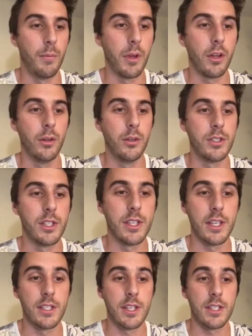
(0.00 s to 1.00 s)
include
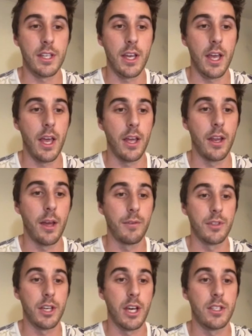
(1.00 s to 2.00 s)
statistics and
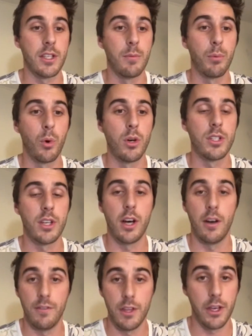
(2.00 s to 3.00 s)
emphasize the importance
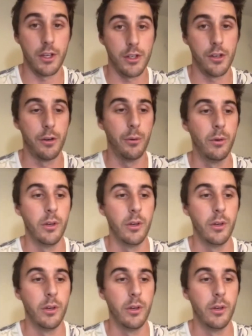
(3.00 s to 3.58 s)
of the issue,